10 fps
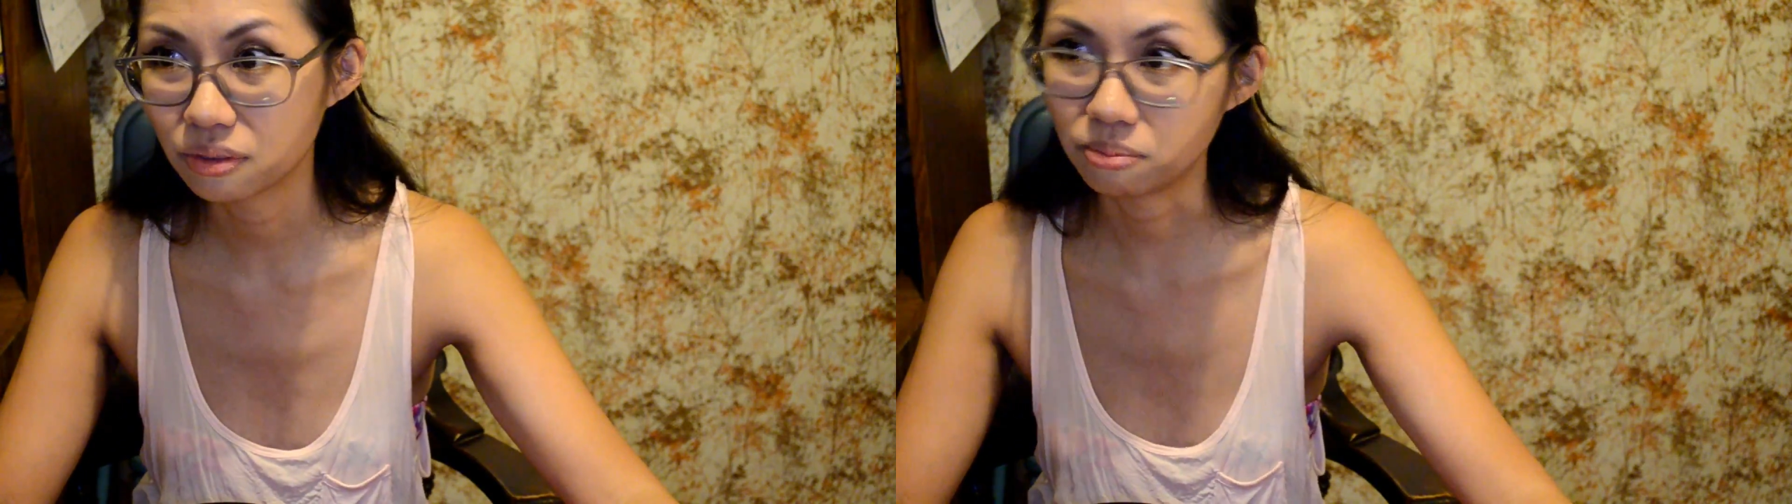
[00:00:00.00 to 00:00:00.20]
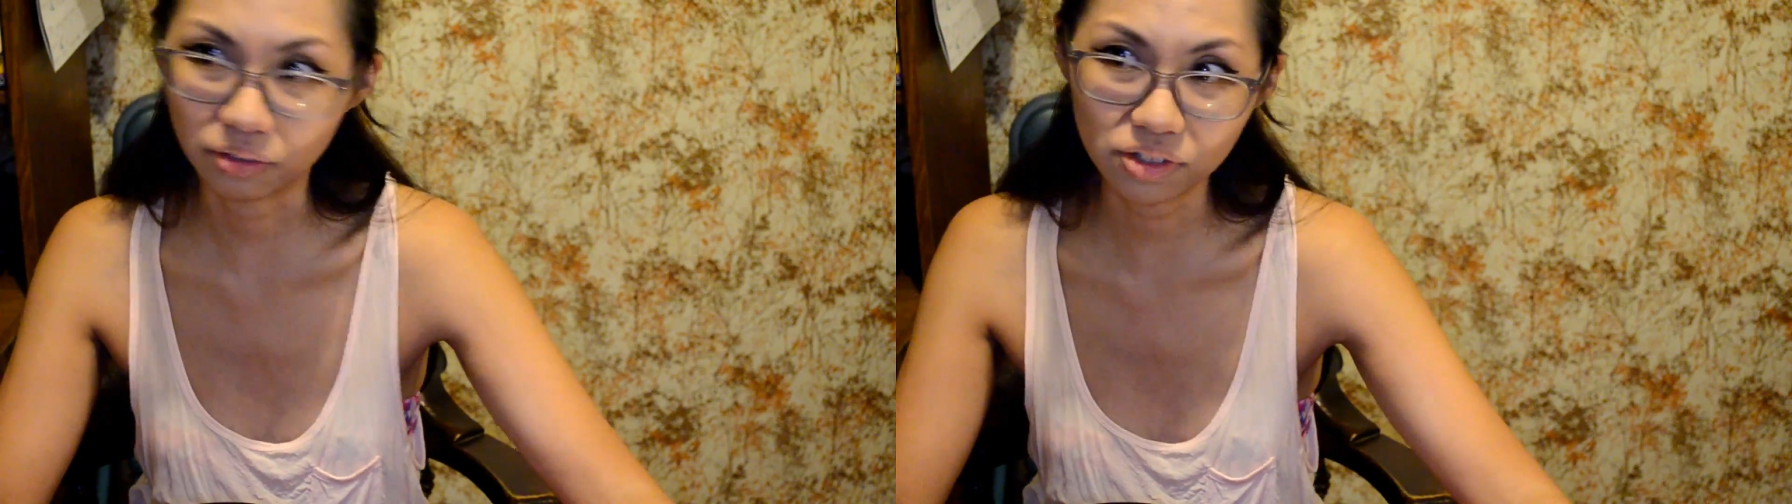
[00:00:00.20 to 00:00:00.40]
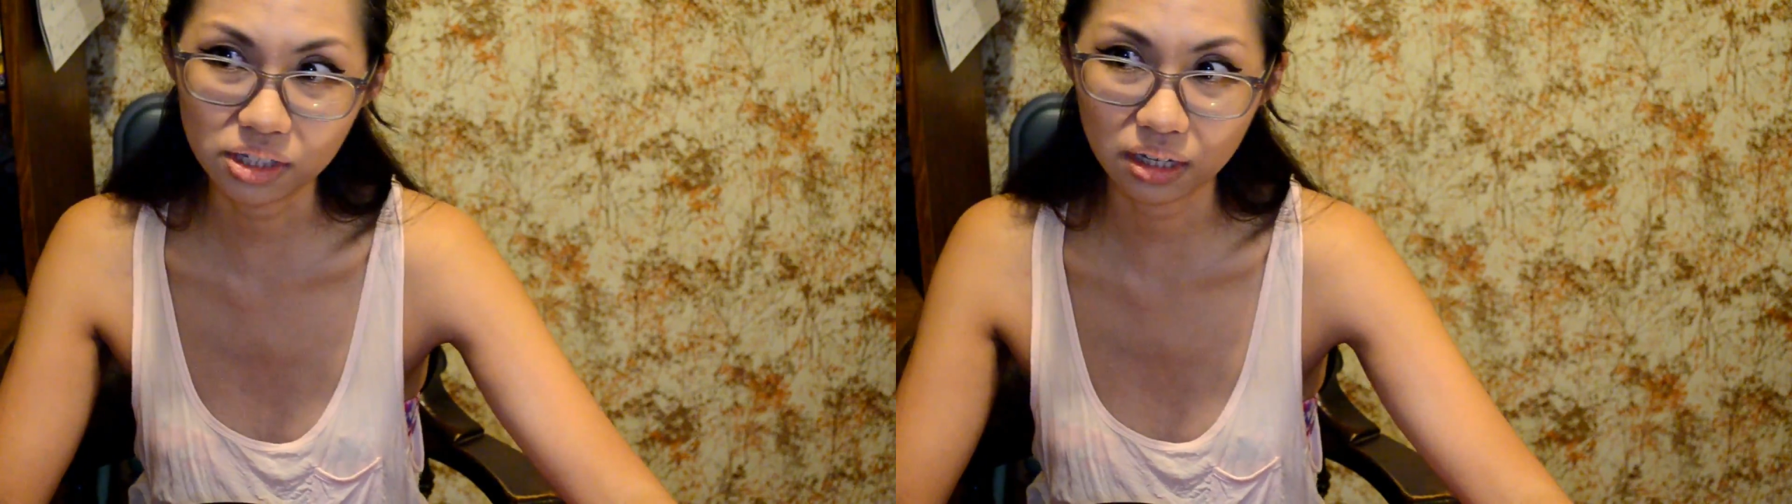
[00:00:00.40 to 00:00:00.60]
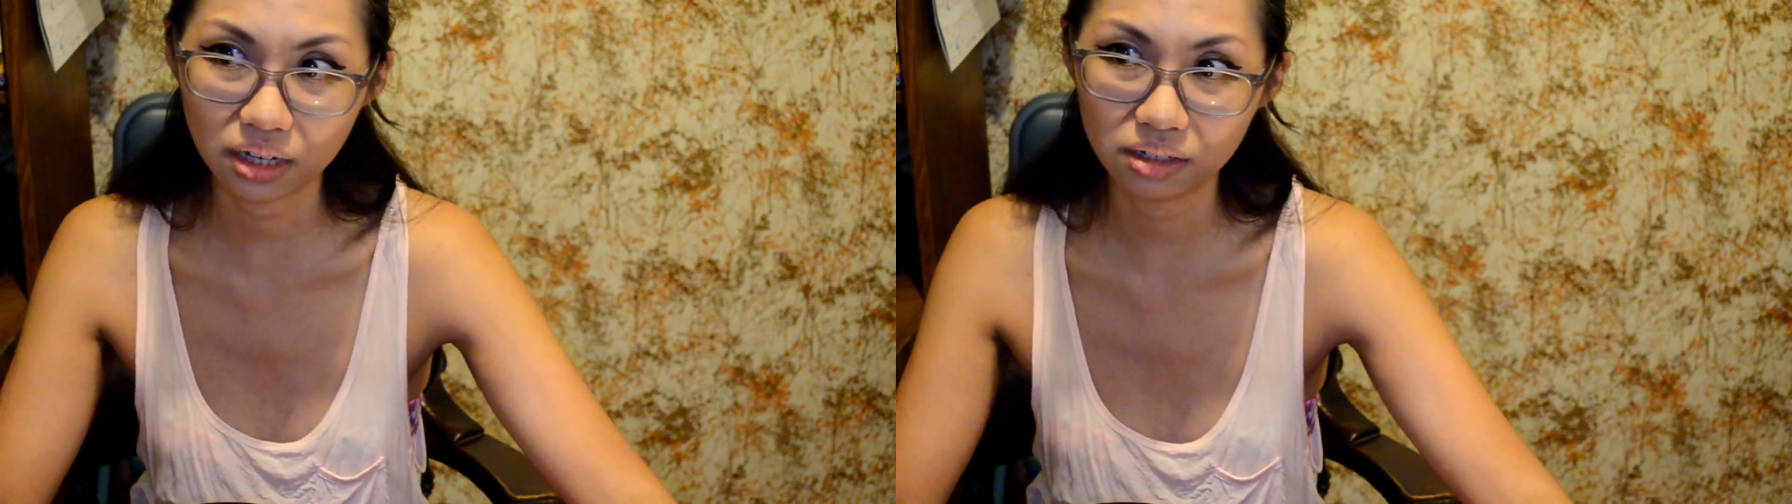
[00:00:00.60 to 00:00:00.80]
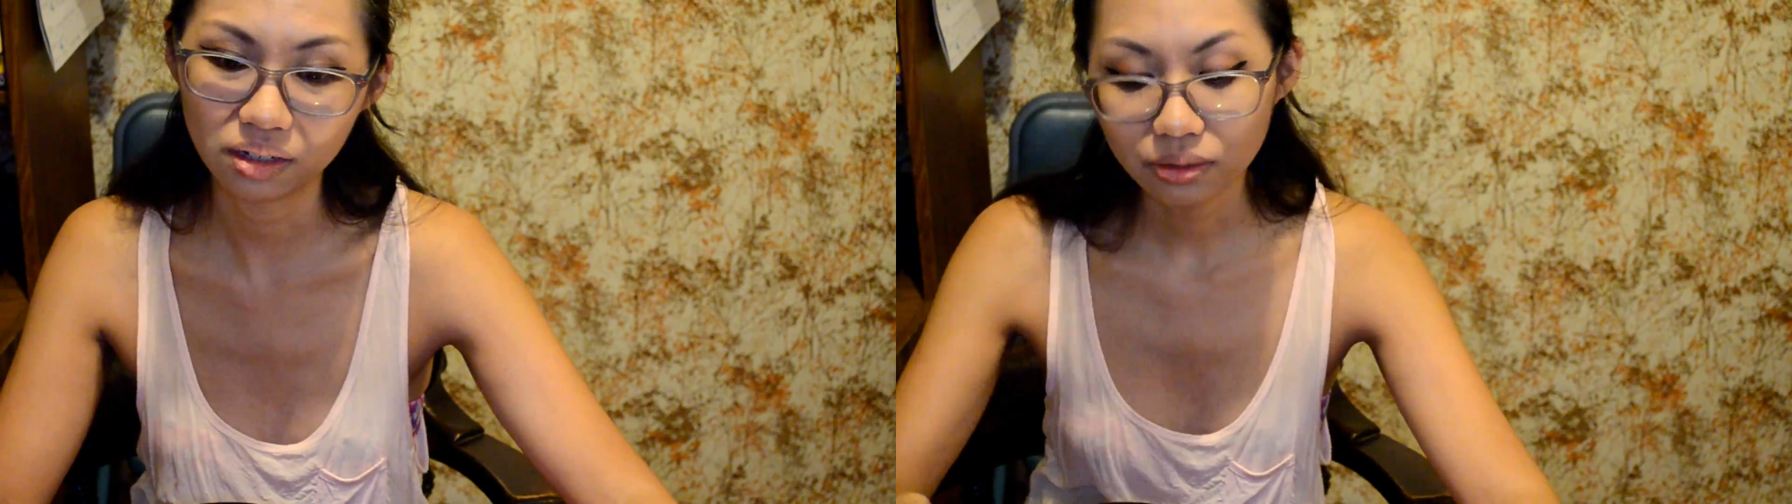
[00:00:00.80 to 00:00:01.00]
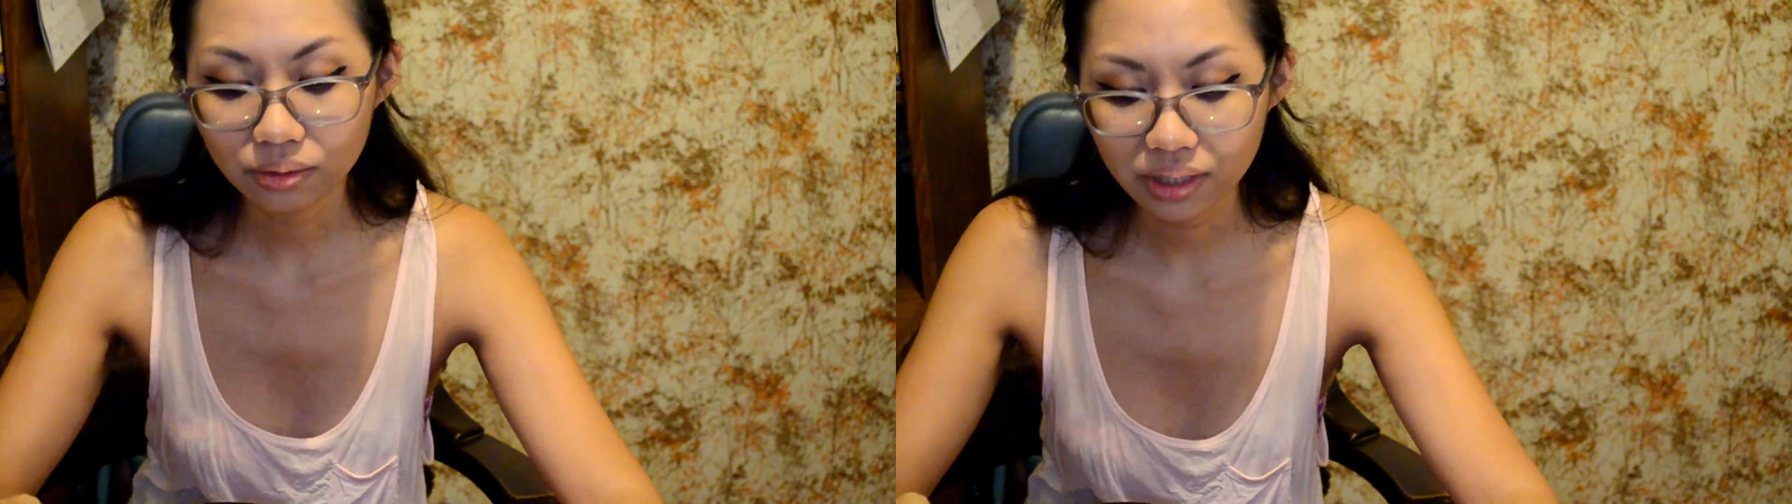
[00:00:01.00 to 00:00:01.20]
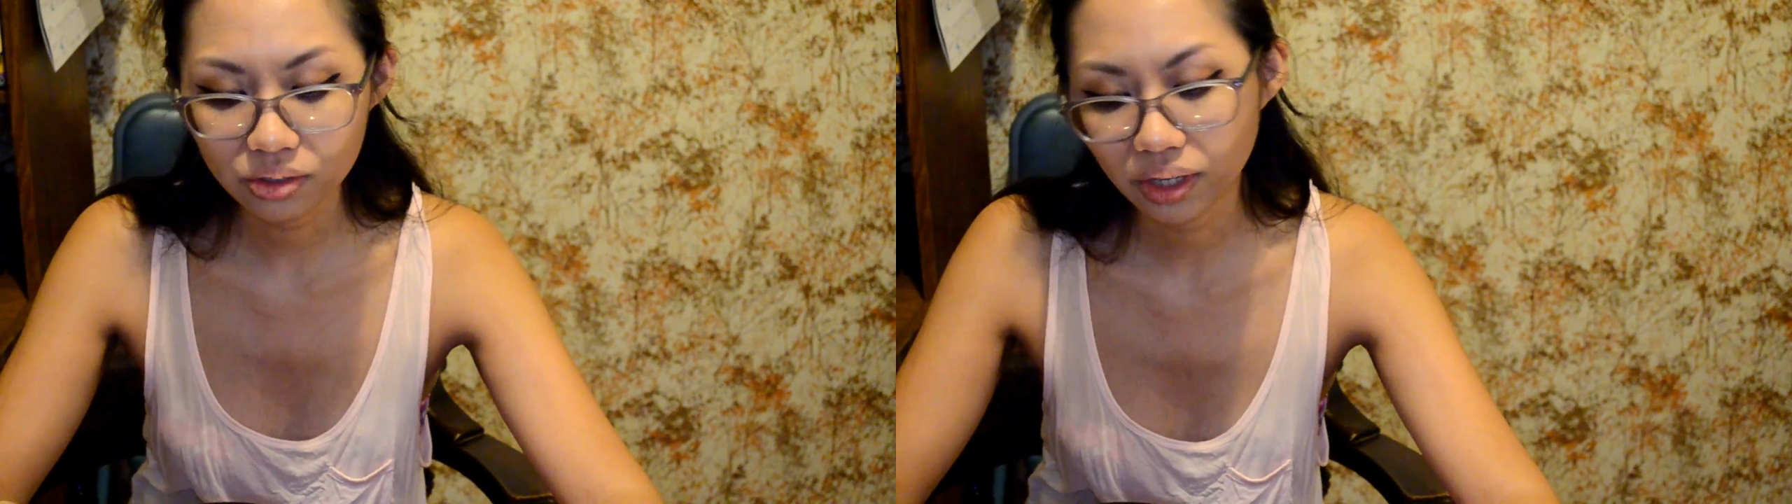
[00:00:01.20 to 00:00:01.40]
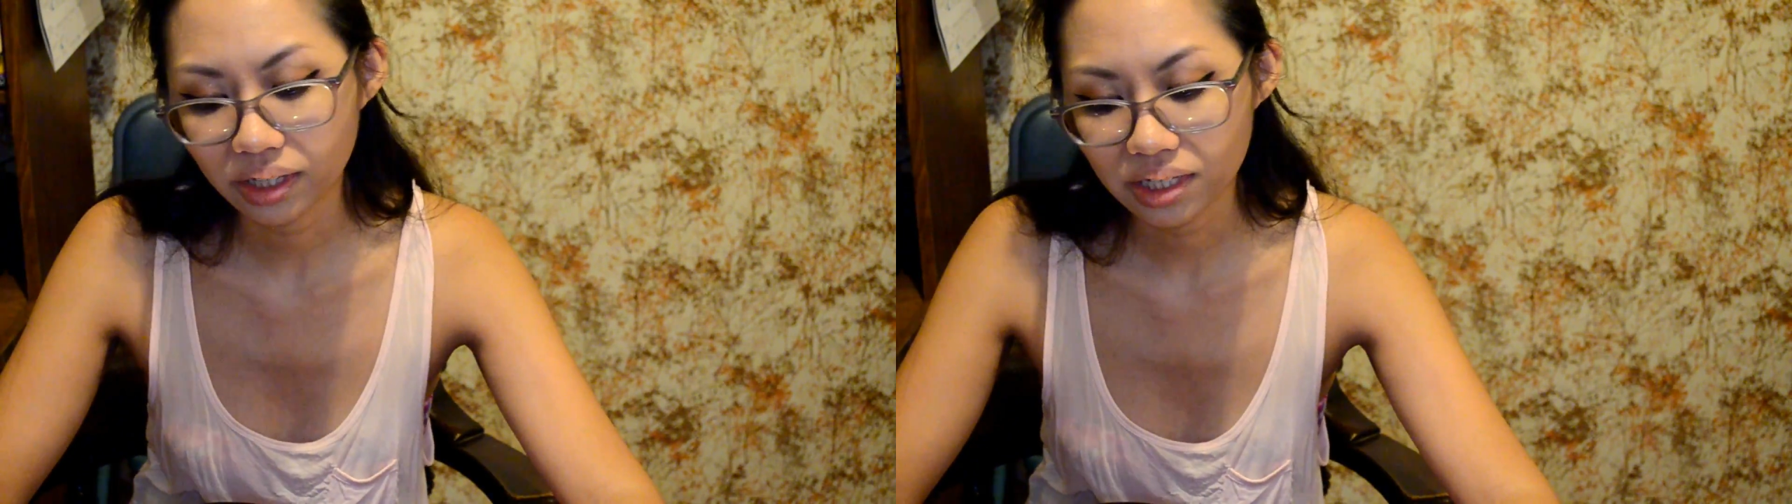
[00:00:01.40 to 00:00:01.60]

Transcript: Beef is good. Totally try